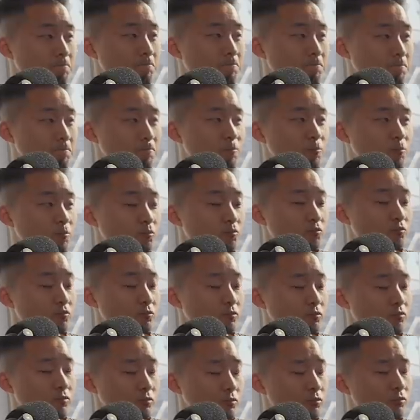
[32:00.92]

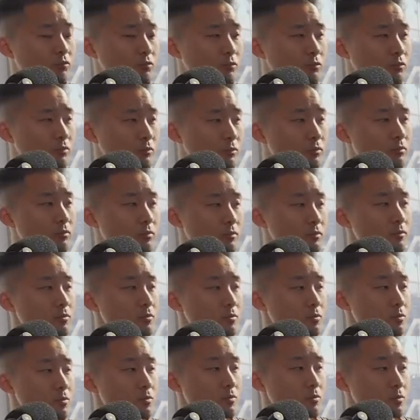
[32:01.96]

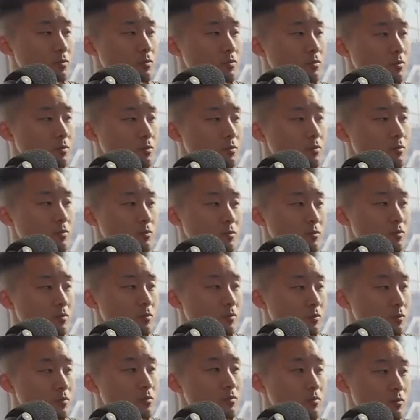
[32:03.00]

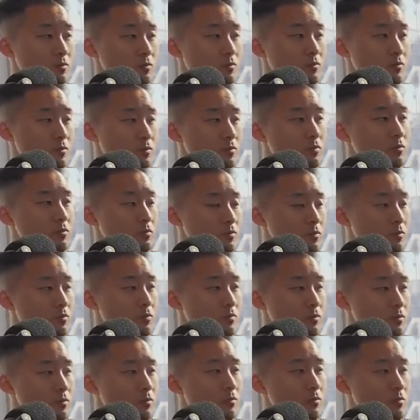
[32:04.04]

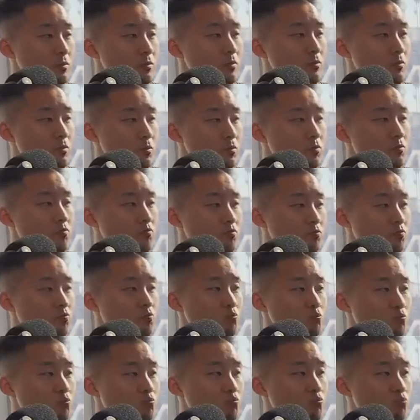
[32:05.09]

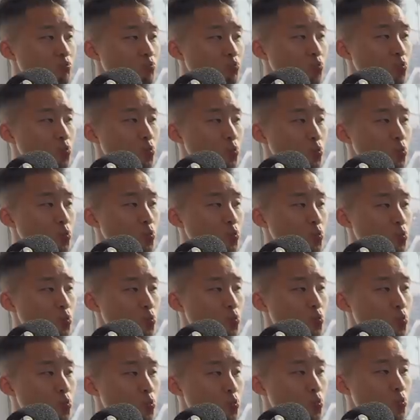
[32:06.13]

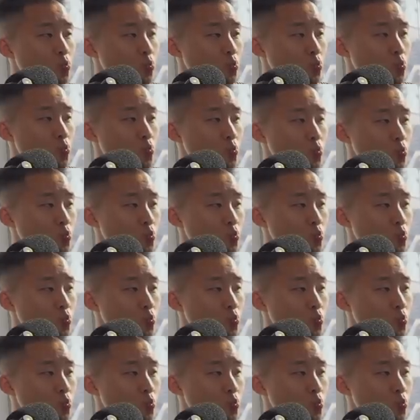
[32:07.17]
[no speech]